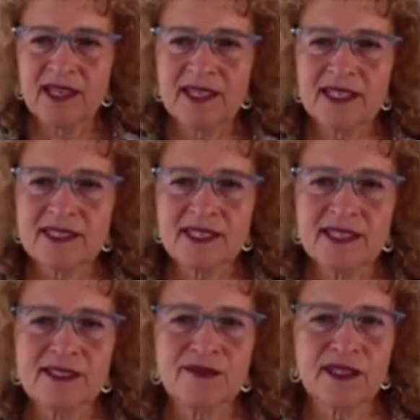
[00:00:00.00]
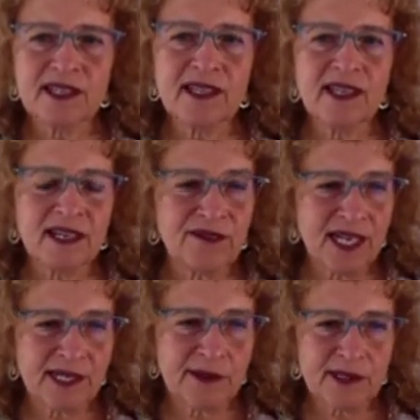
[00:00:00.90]
These kids feel a lot of
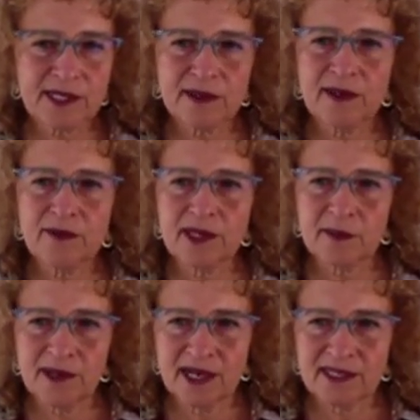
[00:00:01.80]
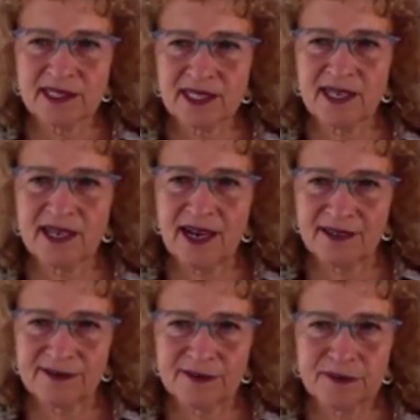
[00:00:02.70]
anguish with the bodies they
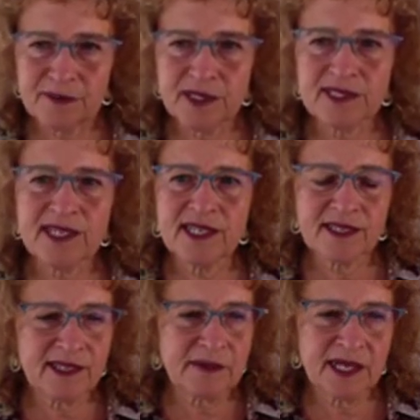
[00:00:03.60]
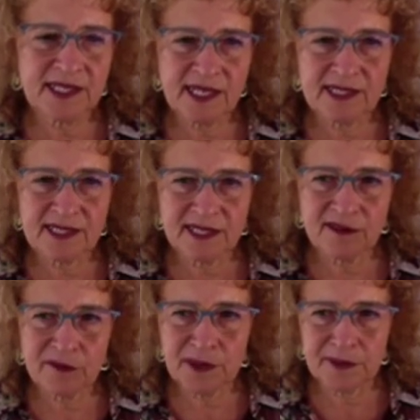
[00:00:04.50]
have particularly around the onset
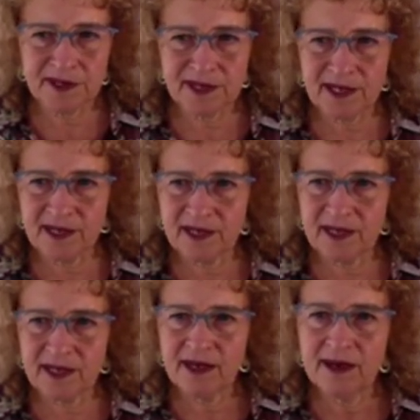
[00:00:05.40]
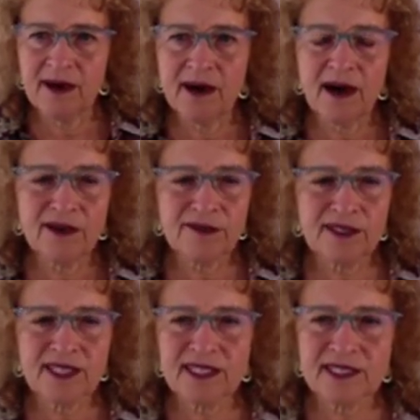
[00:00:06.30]
of puberty.
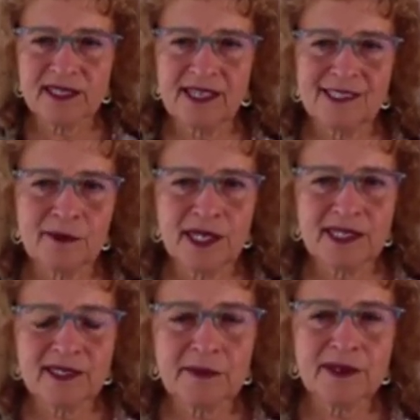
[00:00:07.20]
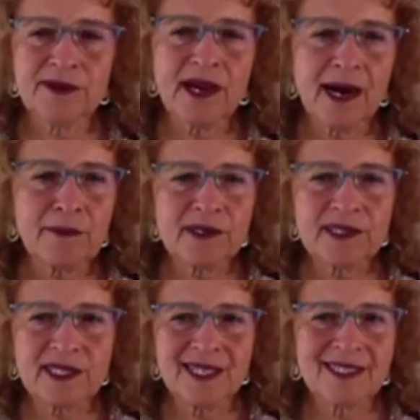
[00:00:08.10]
Often the assigned male at birth apple
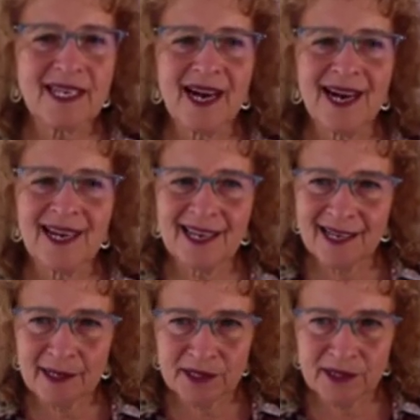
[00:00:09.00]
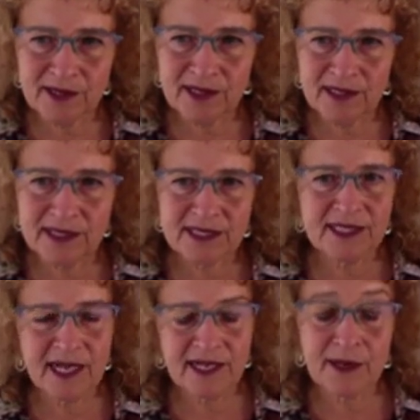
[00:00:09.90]
says, I am a girl,
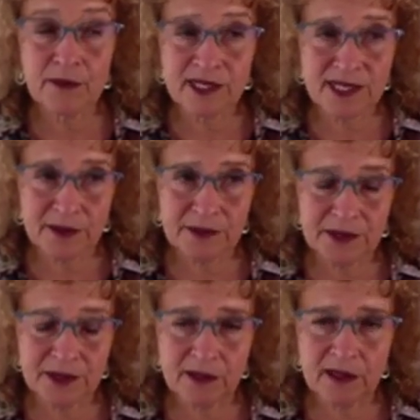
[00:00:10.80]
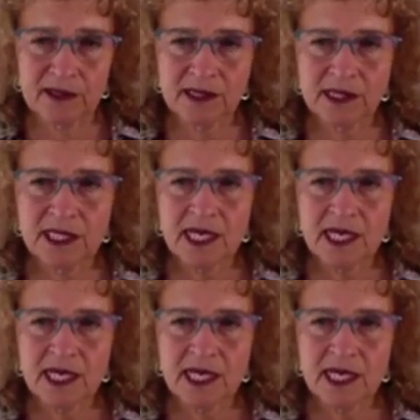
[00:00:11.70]
not I wish I were a girl.